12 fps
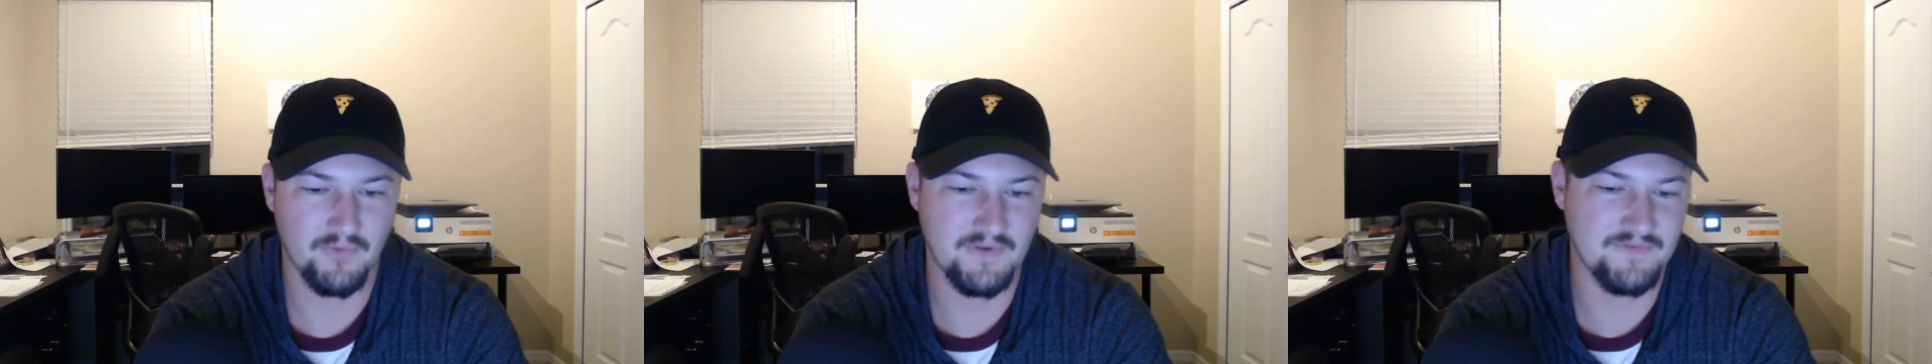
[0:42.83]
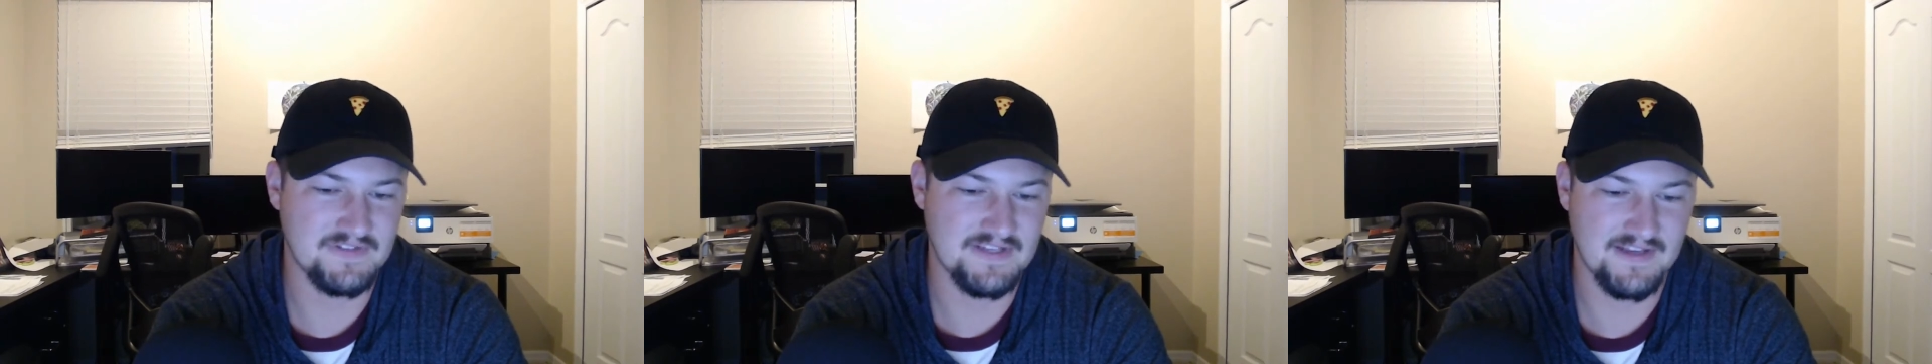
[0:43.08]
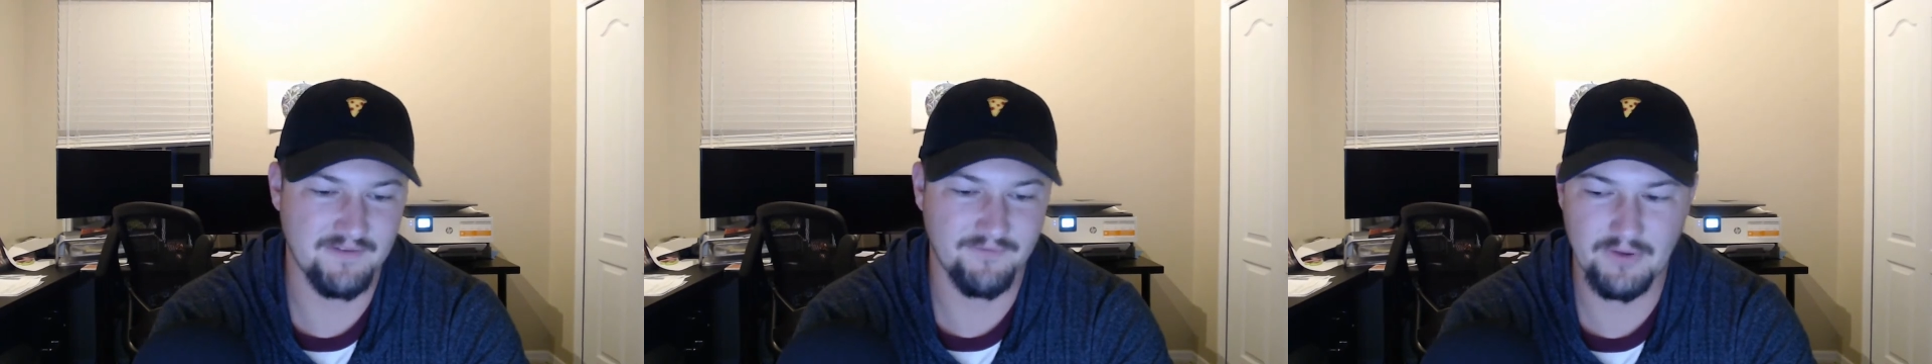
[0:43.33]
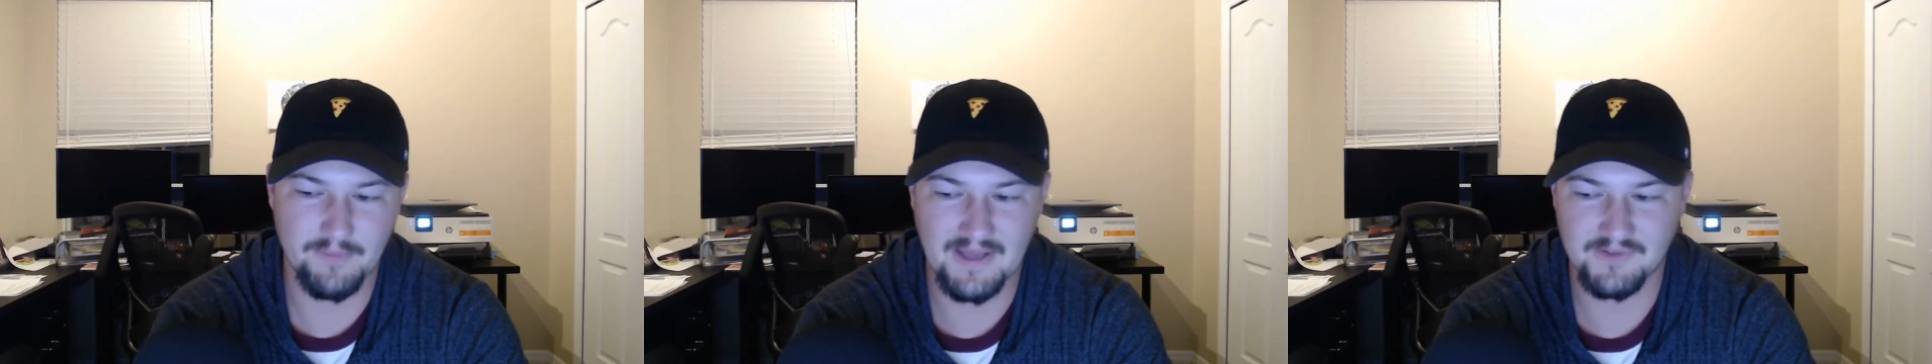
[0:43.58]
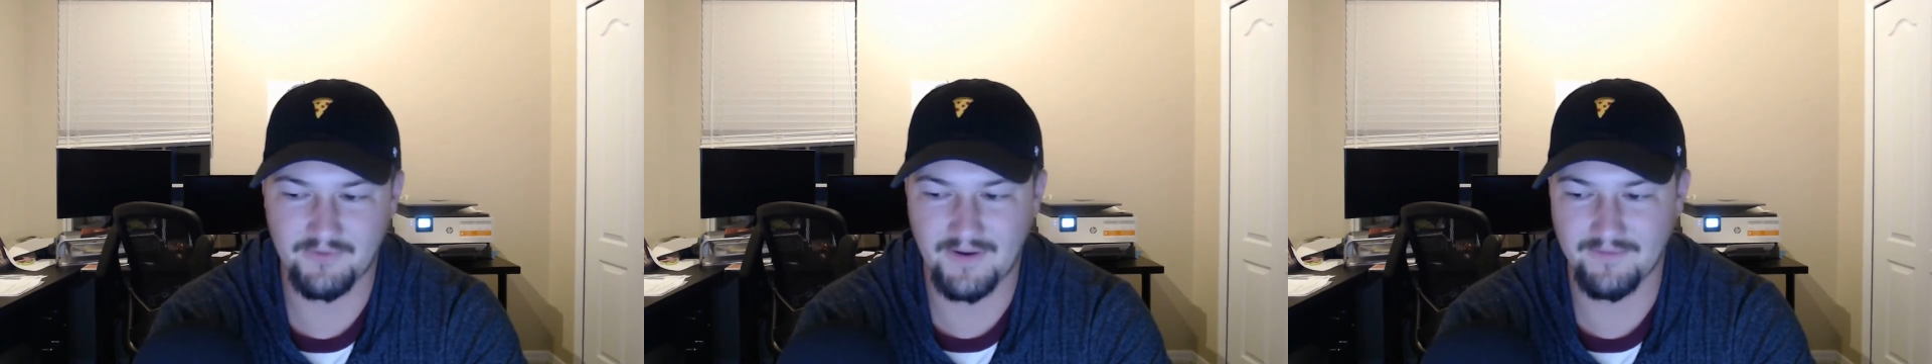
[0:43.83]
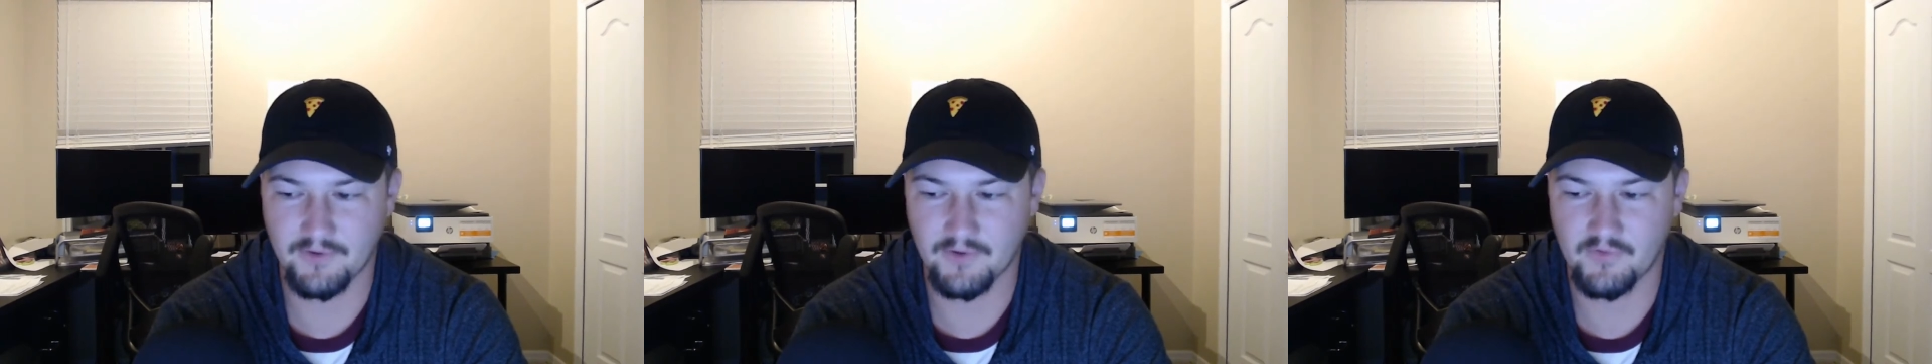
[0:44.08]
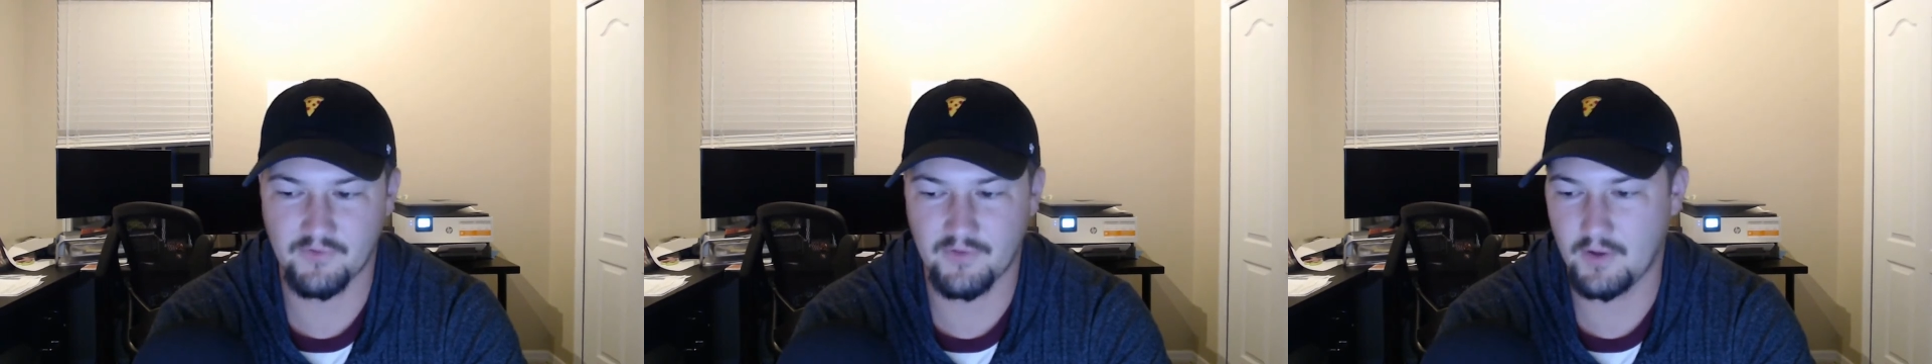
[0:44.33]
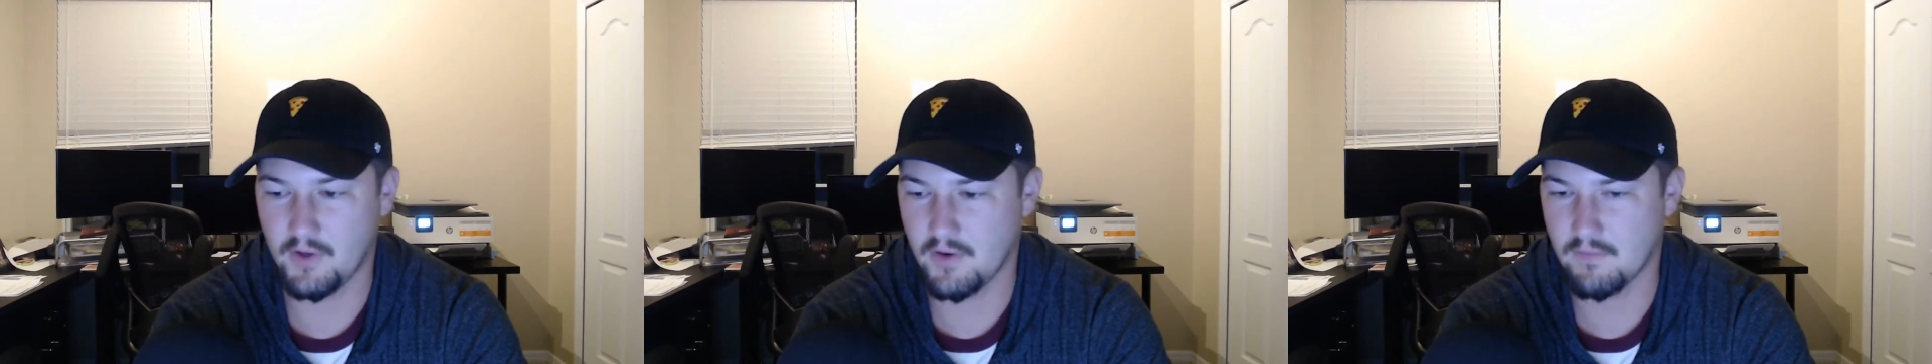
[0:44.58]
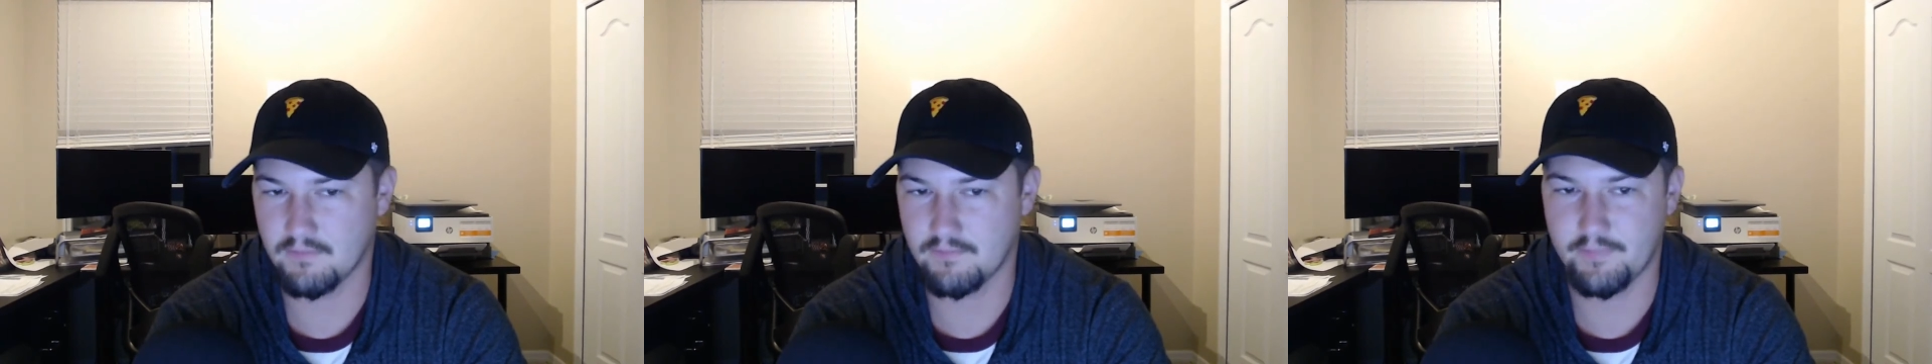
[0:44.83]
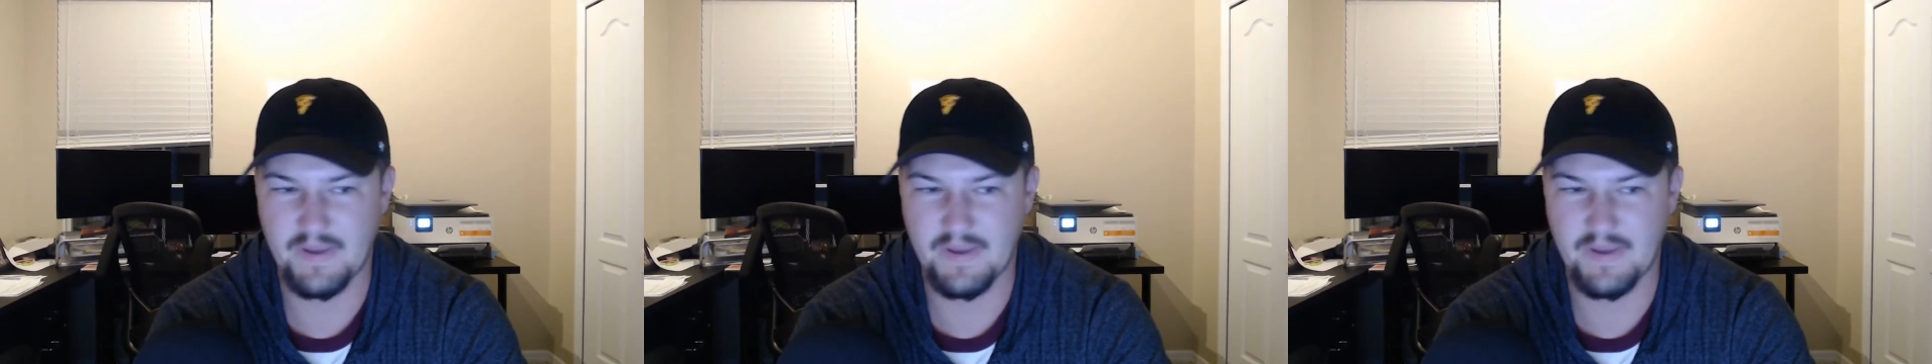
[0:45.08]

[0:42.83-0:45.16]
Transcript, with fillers: We've seen it for the past five years. They're